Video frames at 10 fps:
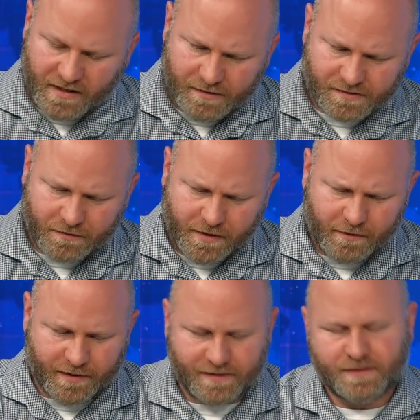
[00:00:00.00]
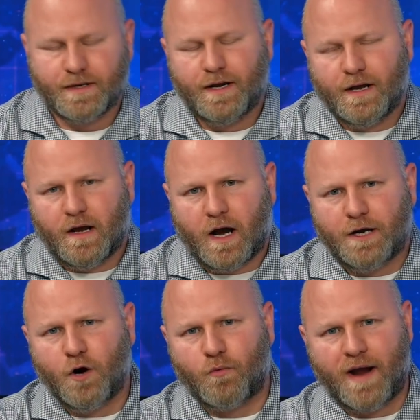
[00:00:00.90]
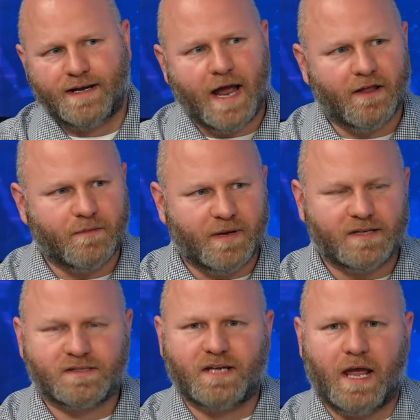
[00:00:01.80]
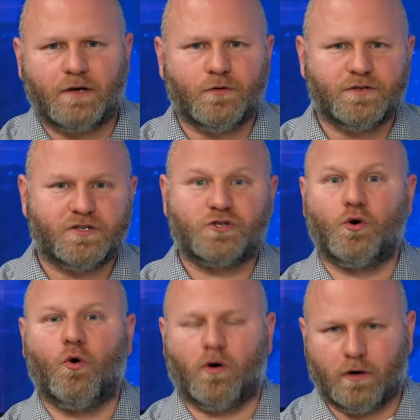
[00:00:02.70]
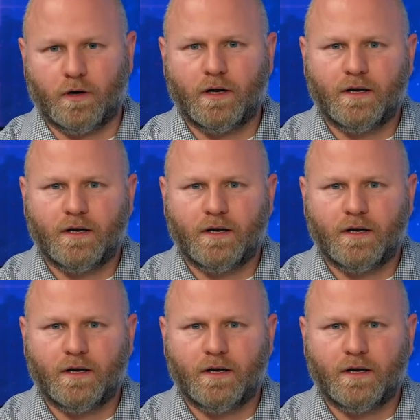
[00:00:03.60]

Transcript: So here it is. I know right now the big scandal du jour